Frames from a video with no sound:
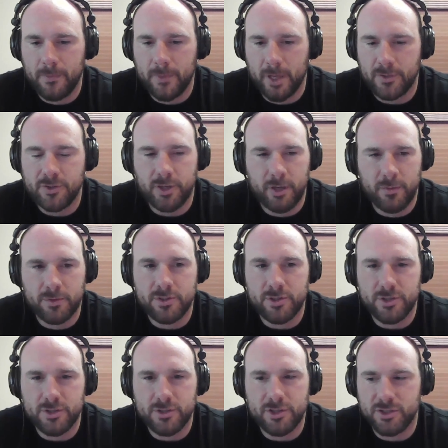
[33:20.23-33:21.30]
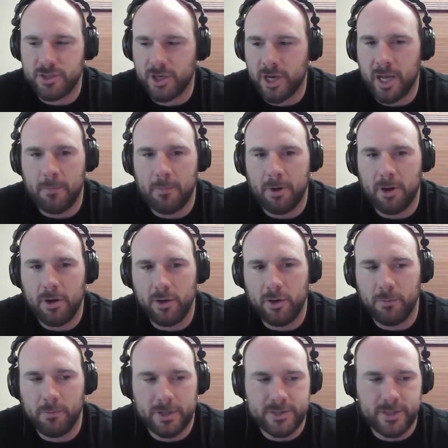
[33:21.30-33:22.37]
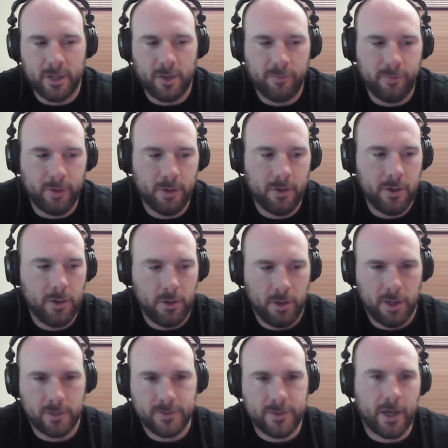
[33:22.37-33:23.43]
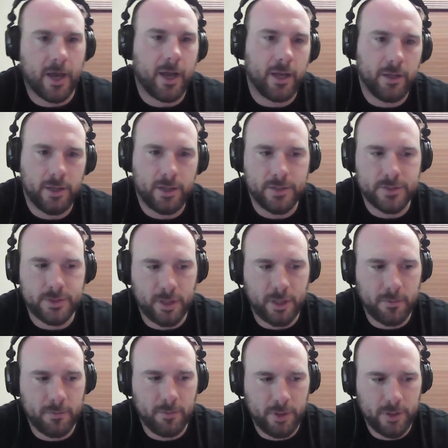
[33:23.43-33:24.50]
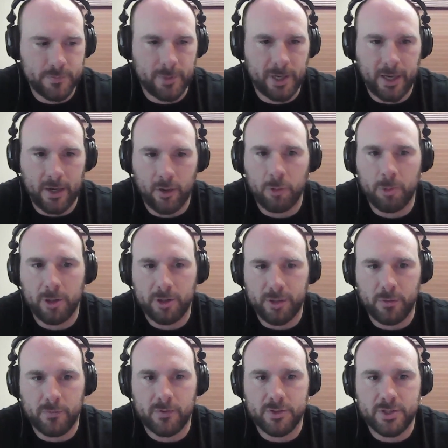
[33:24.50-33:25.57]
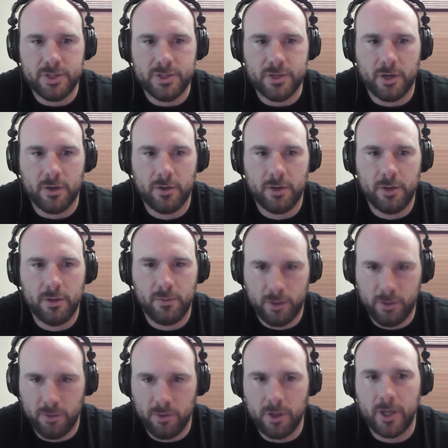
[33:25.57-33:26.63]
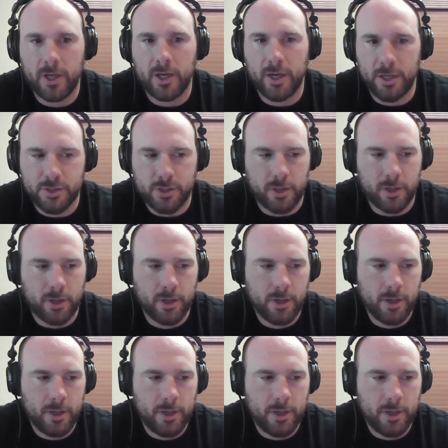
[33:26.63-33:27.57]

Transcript: yesterday was just a nightmare. Myself and Ty, he's my counterpart that oversees our recruiting and HR.